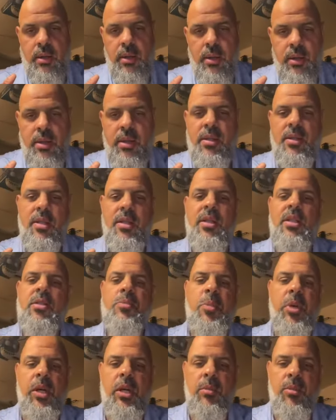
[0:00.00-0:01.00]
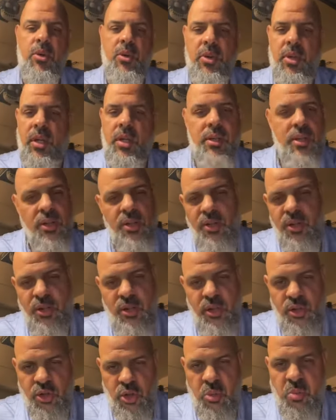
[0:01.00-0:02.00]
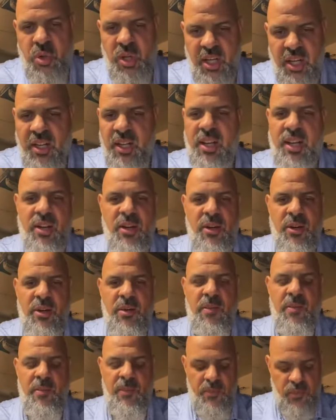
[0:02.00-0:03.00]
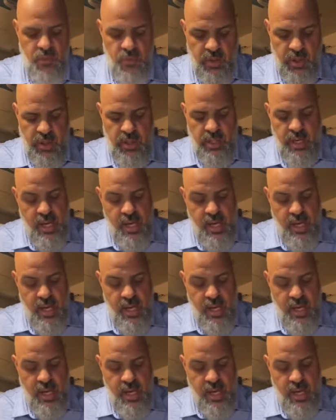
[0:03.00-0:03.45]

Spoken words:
This is a despicable thing. It should be clear, right?